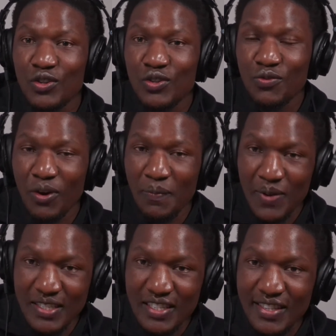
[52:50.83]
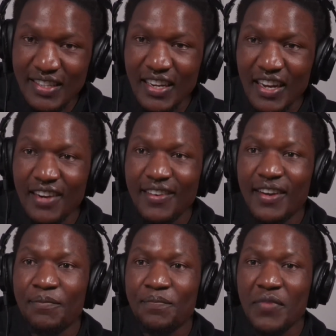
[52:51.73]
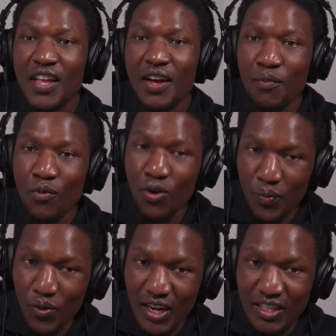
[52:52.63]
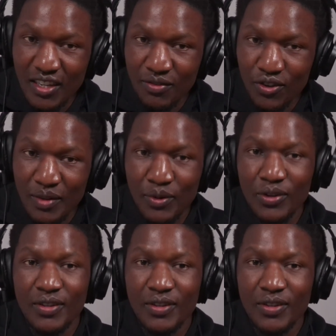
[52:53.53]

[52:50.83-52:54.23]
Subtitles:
for places that are more or less affordable,